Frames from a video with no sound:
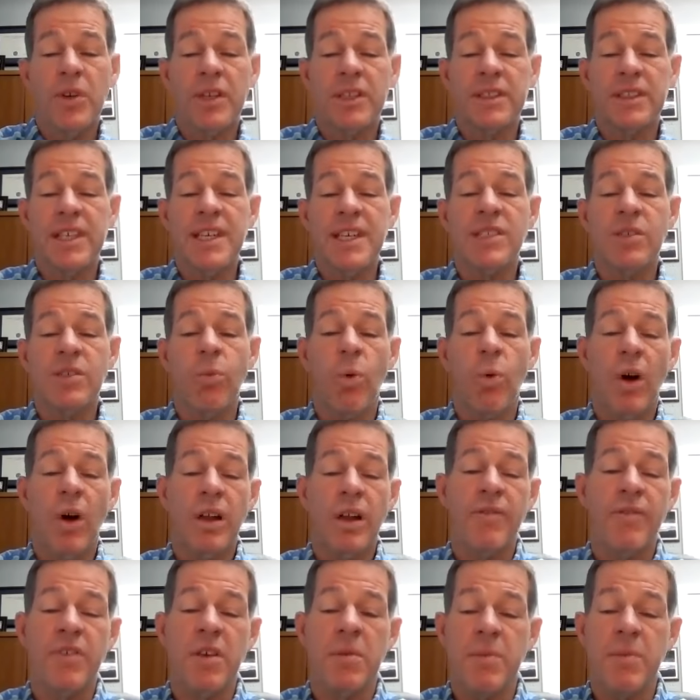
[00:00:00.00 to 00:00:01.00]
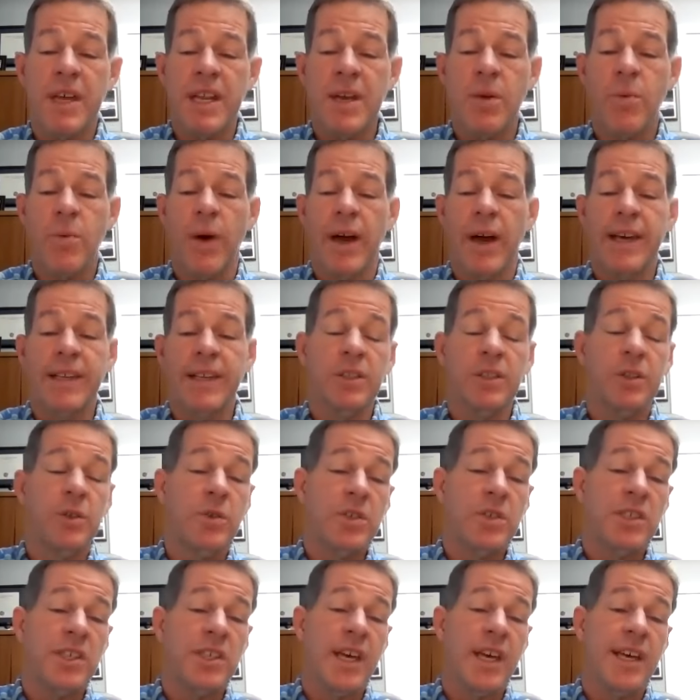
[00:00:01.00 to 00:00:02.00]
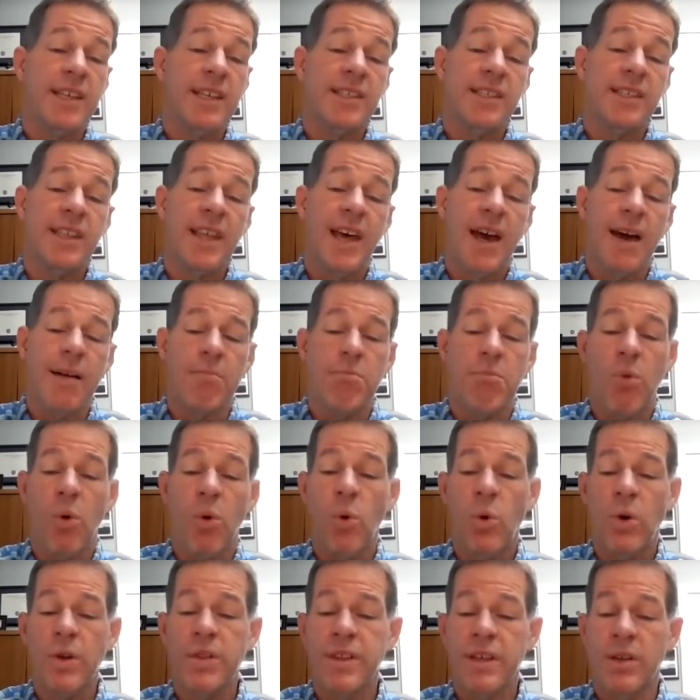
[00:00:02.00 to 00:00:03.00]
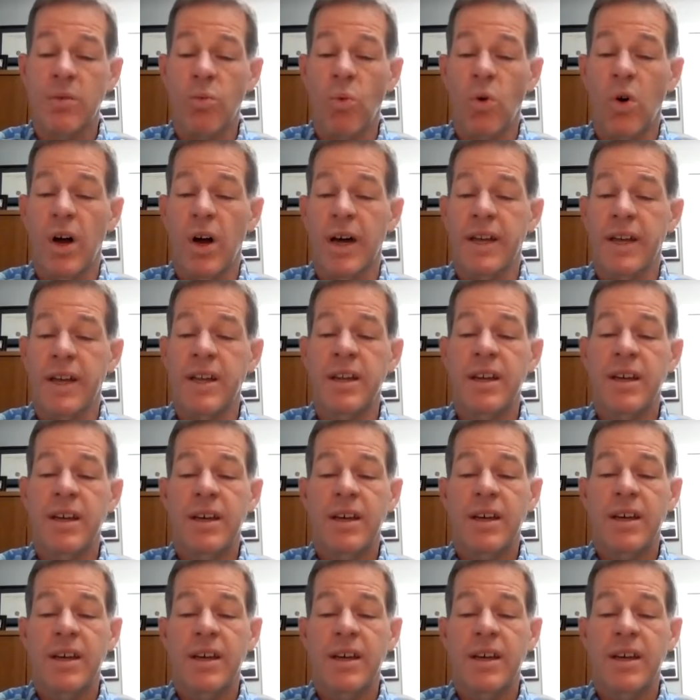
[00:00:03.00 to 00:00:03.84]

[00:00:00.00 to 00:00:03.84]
or at least one of them anyway, Luke says that more than one,